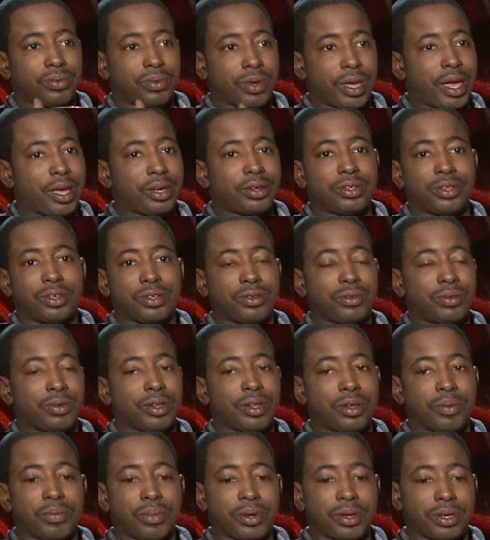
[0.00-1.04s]
action
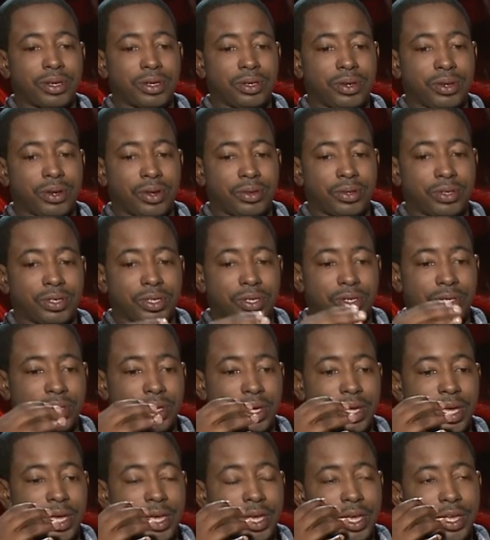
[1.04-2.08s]
thriller, but, you know, just
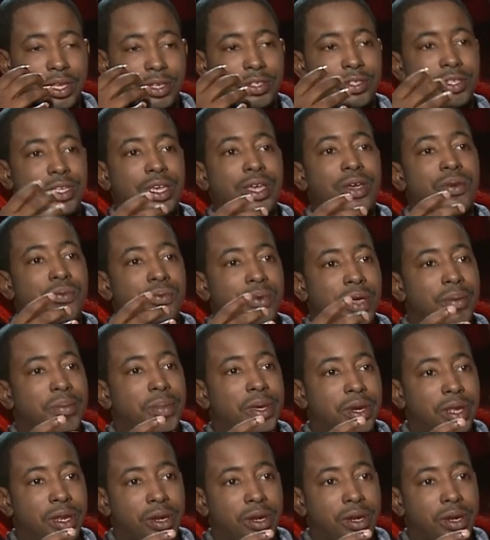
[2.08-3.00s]
seeing women